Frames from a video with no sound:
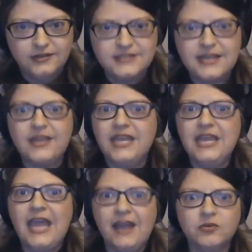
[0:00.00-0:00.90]
Say that
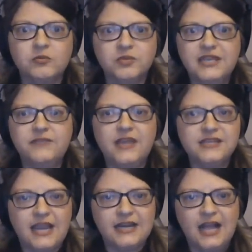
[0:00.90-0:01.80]
he ever believed that
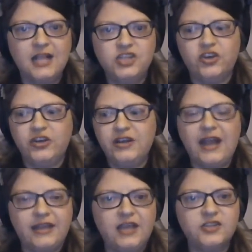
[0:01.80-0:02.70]
technology could
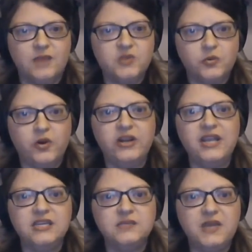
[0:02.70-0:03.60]
not catch up to where it
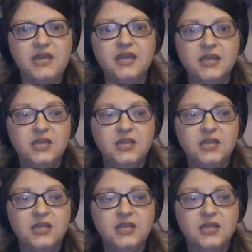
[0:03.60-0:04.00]
needed to be